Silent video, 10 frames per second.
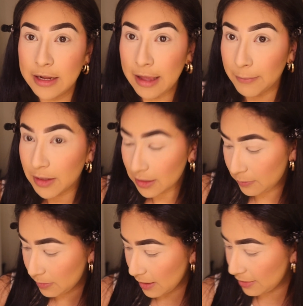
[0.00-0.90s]
I am gonna
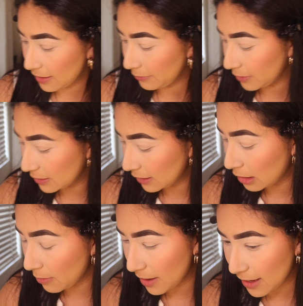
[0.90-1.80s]
apply that I recently
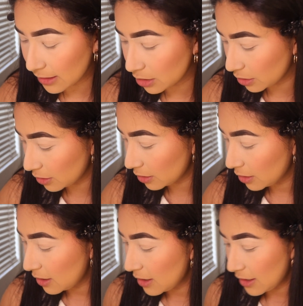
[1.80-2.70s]
got my hands on
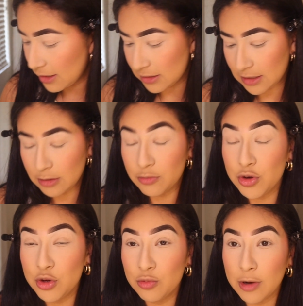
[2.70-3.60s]
is the
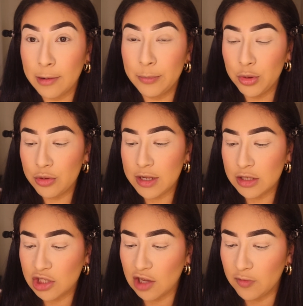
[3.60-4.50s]
new Rare Beauty
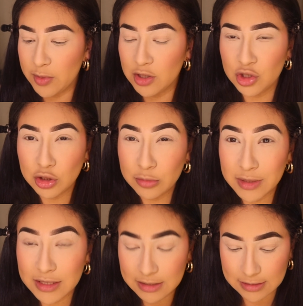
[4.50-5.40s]
Soft Pinch
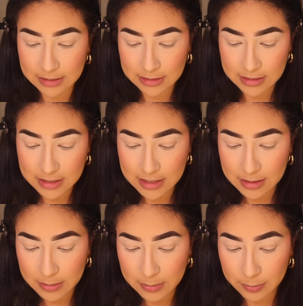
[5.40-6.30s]
Luminous
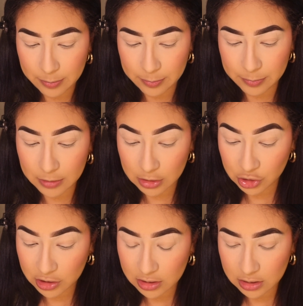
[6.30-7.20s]

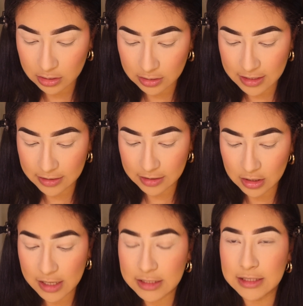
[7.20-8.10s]
blushes, and
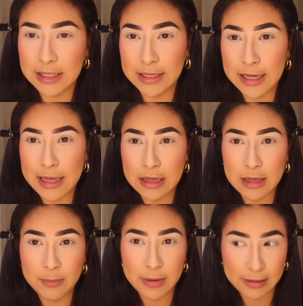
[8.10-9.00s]
it's like
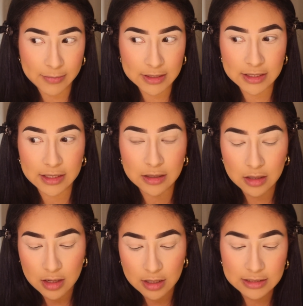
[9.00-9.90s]
a pigmented,
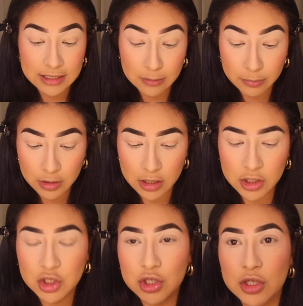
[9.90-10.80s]
it's like a
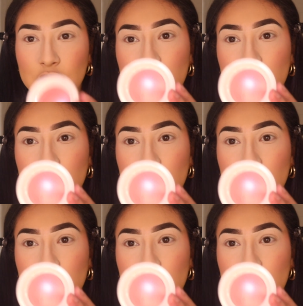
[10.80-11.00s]
blush,